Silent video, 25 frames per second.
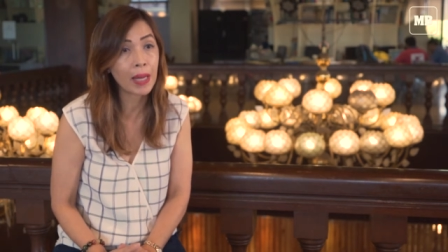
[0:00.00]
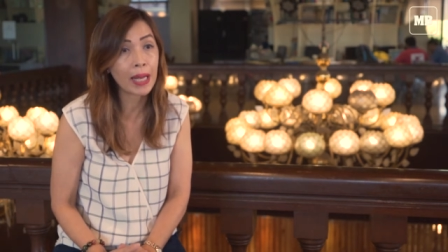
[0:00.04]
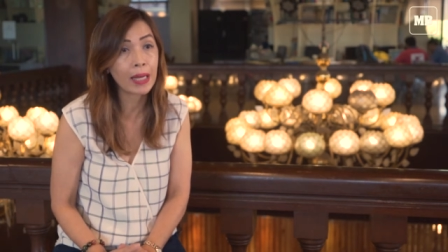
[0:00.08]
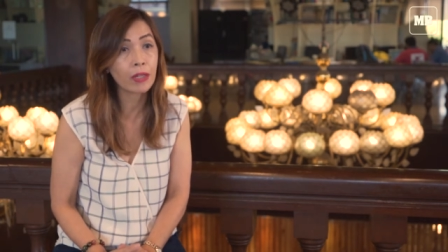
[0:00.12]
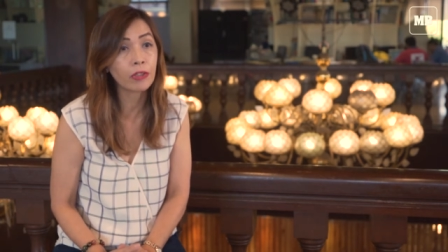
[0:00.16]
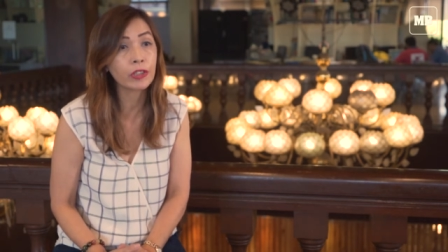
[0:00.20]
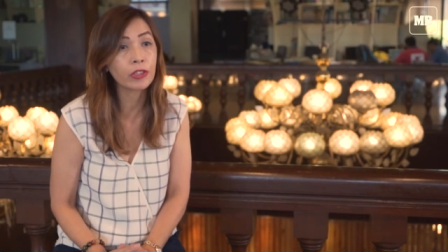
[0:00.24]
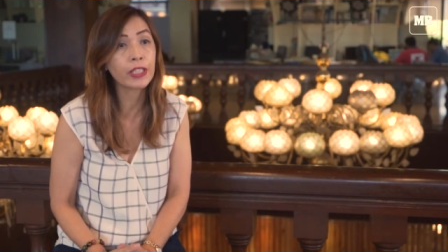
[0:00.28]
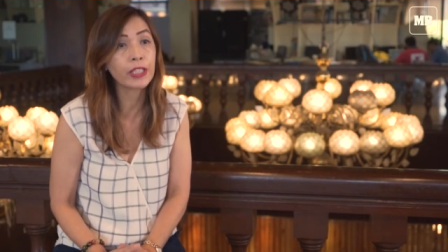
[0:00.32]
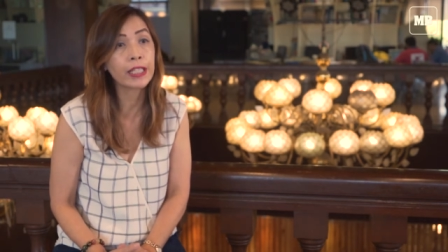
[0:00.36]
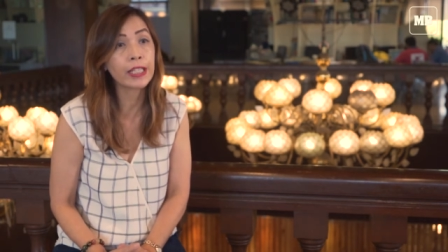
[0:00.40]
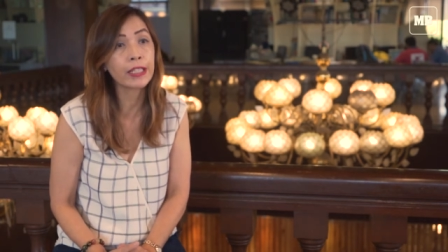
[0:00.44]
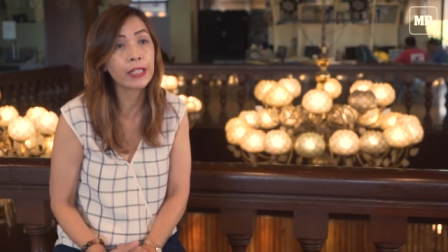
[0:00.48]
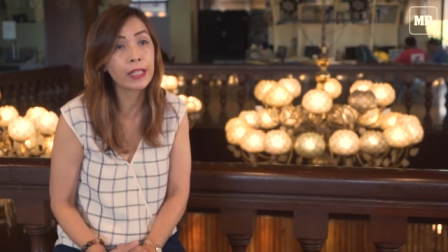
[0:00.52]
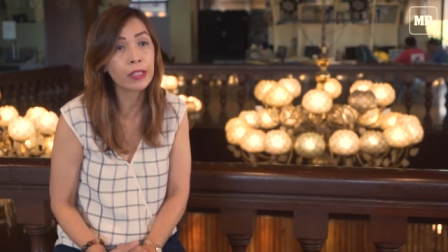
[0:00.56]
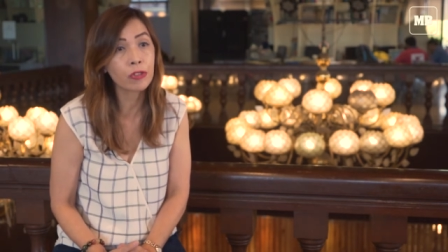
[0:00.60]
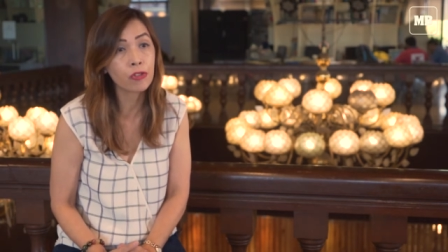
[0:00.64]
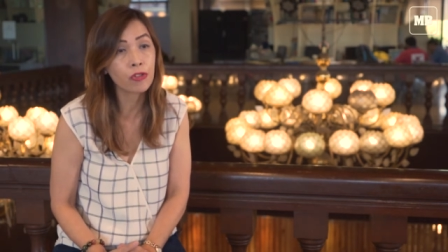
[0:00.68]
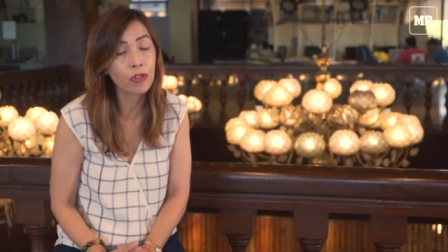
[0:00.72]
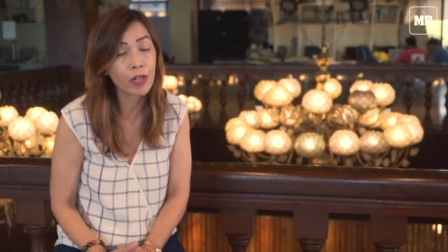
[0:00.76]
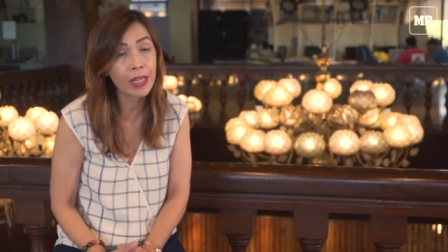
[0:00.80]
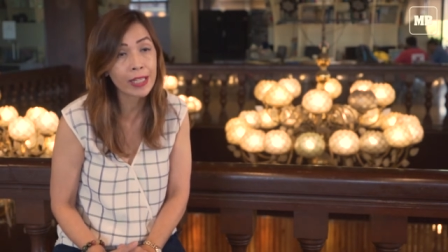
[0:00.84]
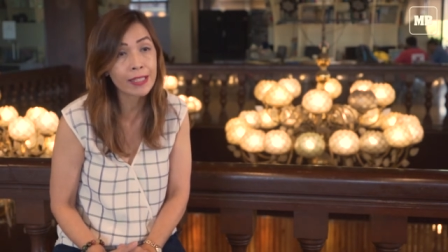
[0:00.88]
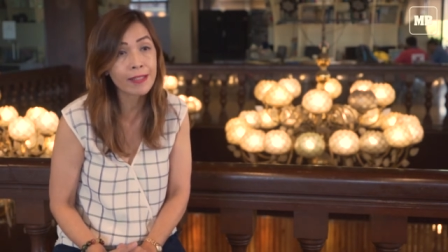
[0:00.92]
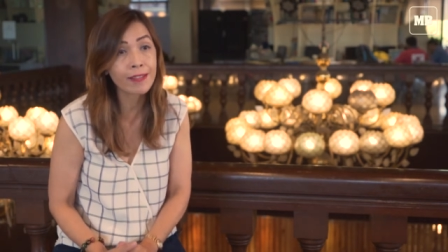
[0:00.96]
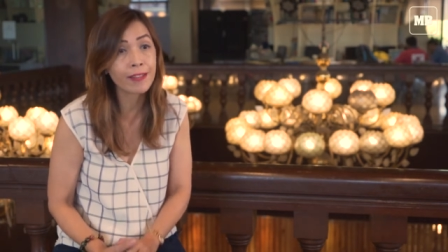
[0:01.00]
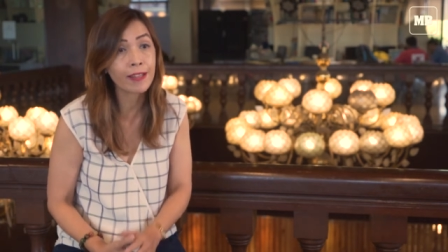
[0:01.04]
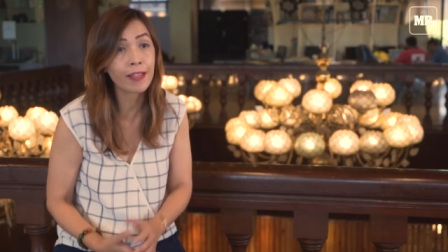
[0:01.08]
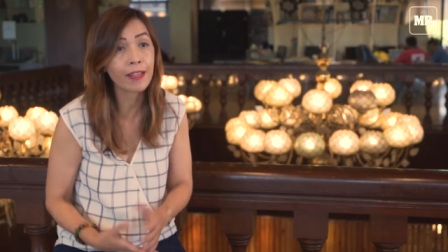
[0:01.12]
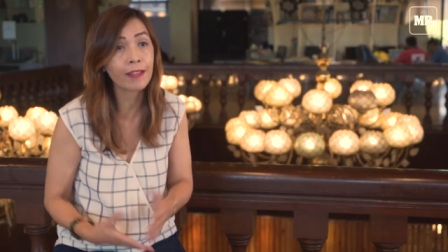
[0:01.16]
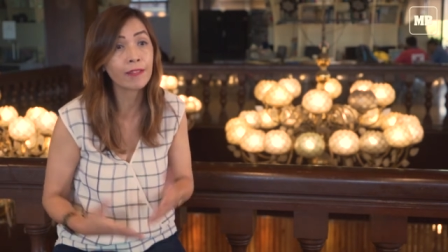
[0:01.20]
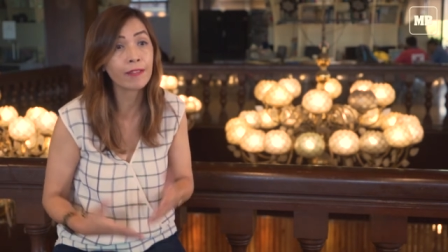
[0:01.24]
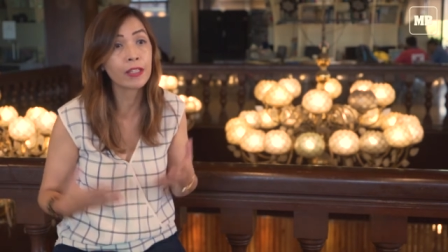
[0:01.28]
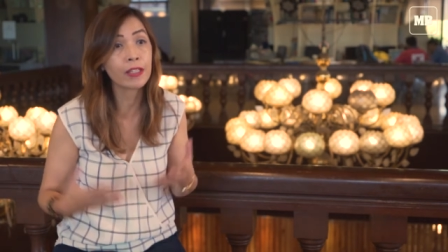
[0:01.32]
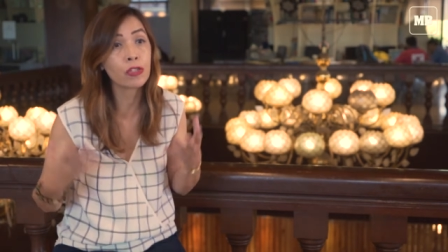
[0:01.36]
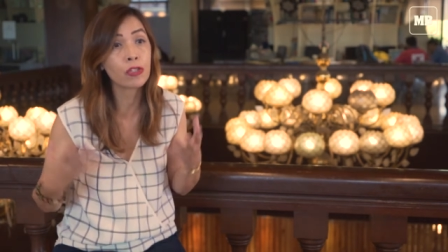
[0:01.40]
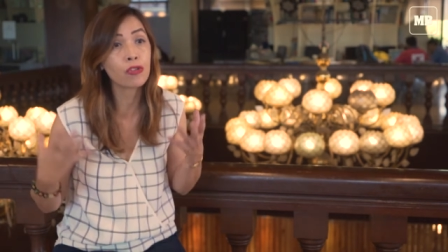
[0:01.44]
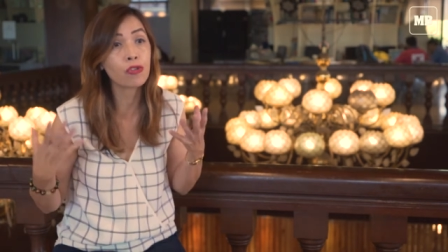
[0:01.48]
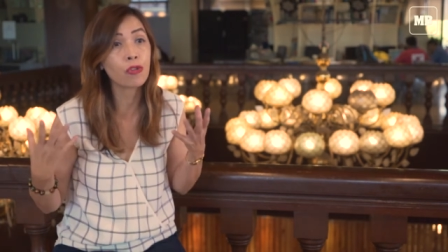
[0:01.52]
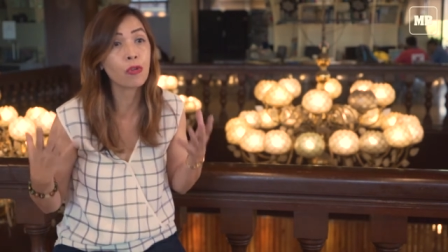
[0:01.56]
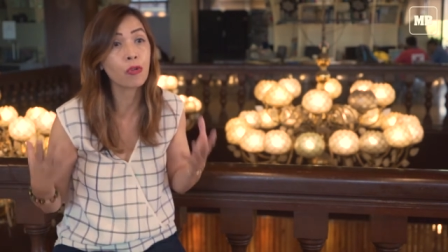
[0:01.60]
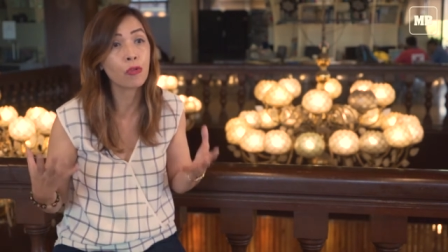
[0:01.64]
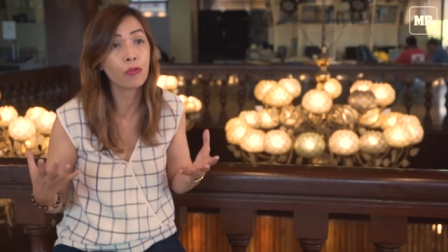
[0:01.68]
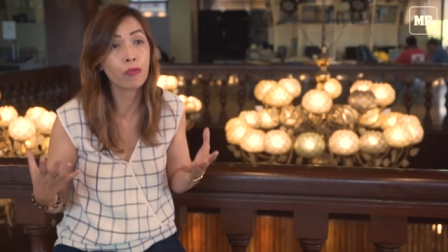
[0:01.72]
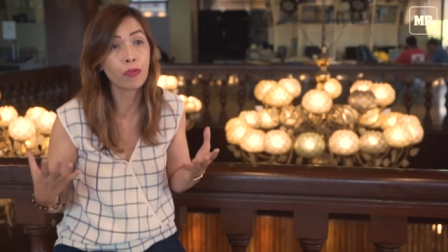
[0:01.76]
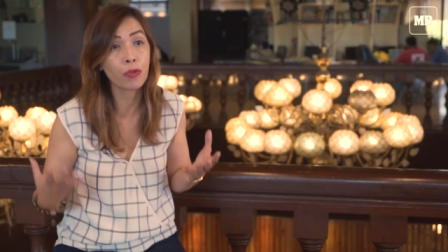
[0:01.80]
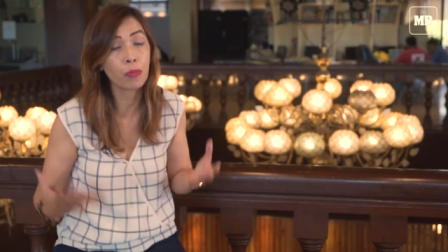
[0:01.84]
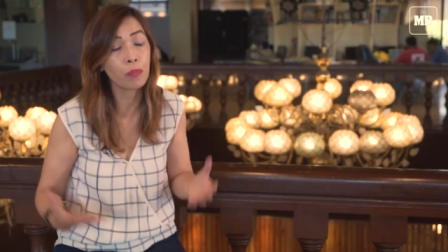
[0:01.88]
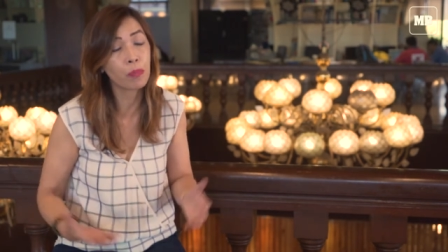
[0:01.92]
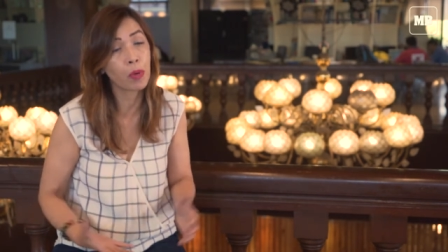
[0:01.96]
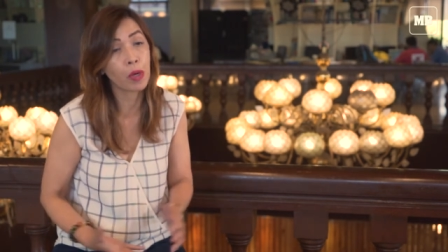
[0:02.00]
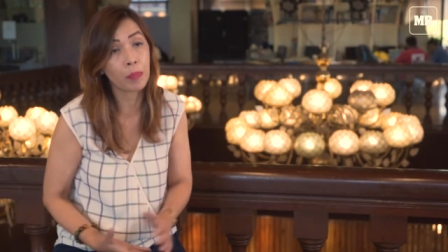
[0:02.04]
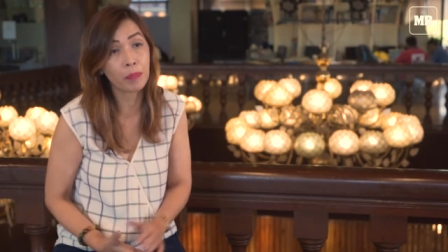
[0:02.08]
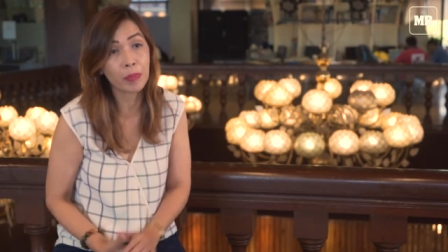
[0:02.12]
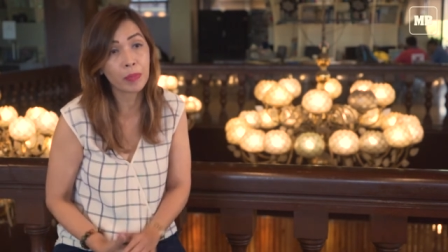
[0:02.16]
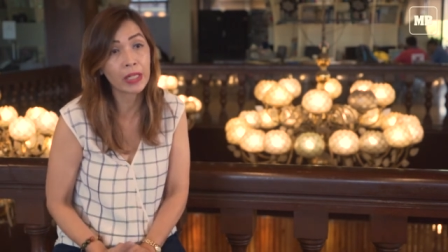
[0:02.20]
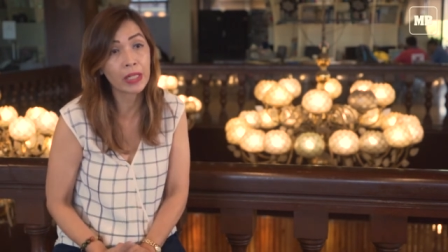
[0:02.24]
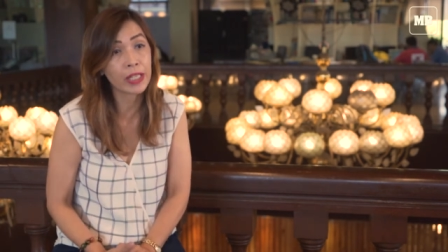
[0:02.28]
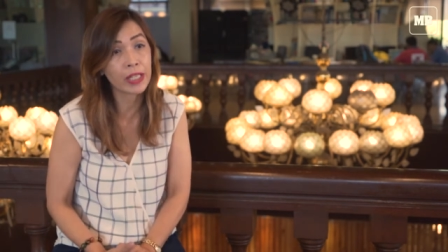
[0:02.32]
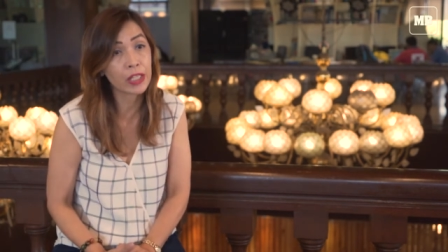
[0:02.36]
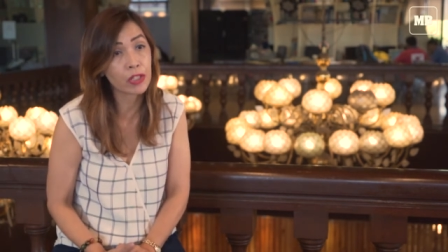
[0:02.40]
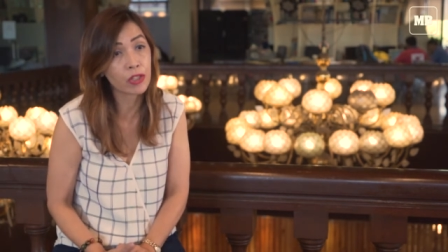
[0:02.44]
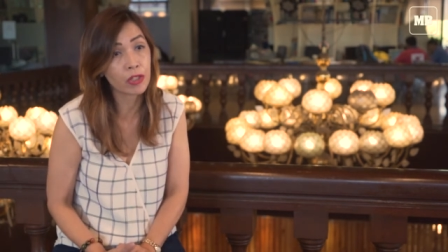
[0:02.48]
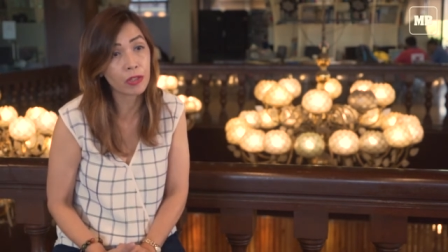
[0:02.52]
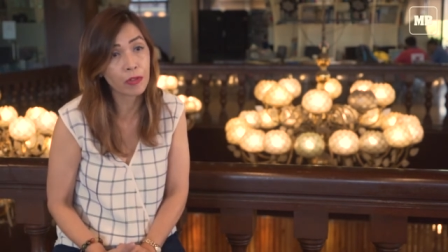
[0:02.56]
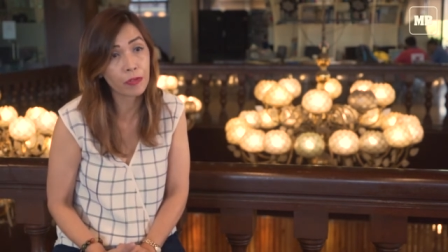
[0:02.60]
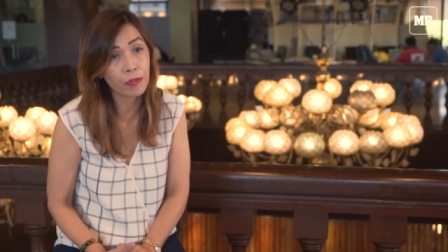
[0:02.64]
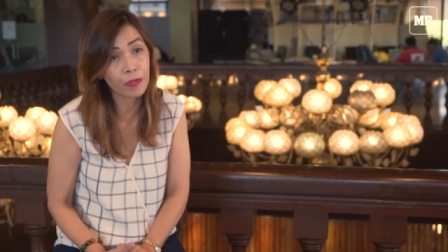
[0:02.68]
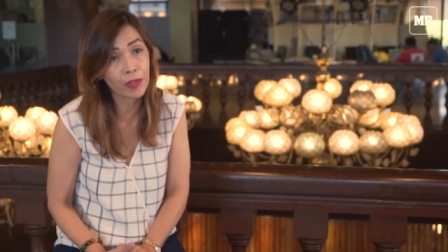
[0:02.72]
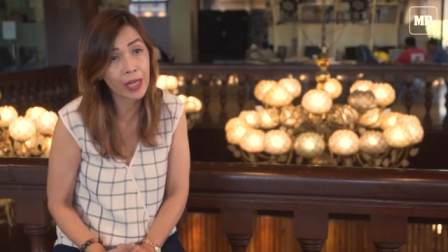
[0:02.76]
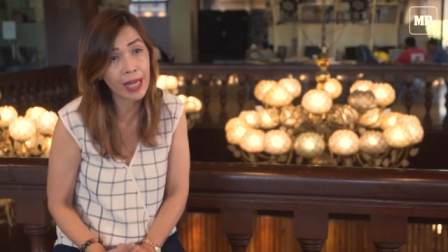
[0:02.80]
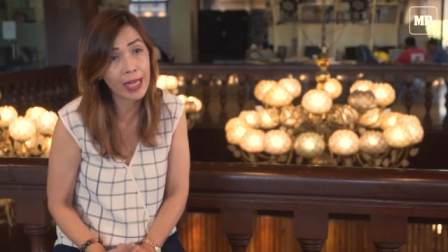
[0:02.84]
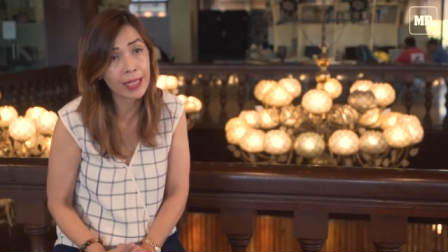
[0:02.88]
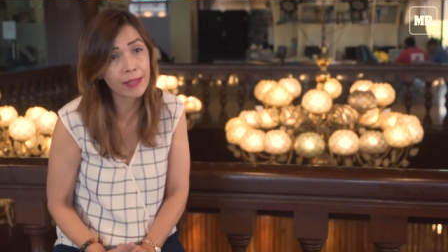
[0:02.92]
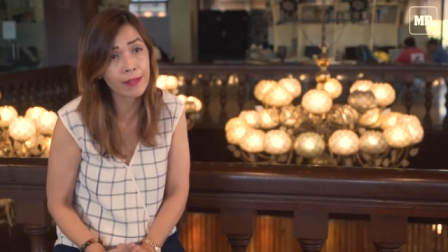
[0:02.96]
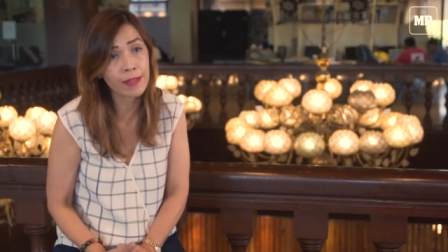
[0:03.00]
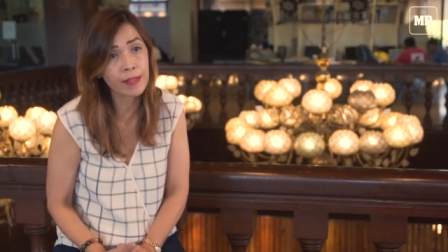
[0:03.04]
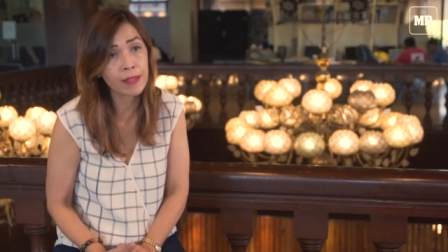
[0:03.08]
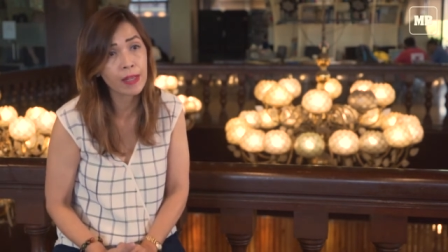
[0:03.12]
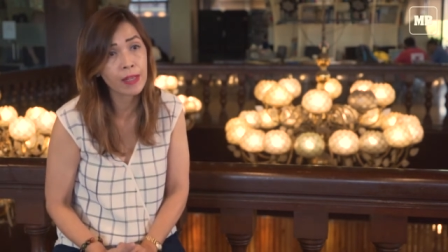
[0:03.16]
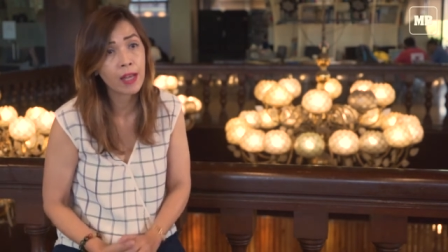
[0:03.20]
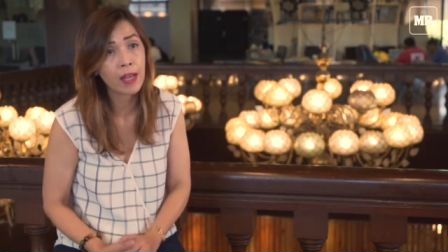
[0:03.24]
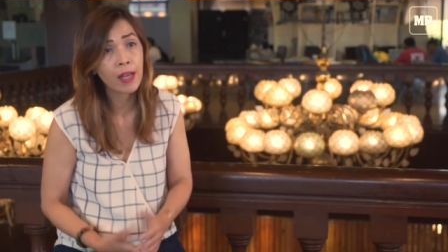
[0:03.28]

out in addressing this overpopulation of cats.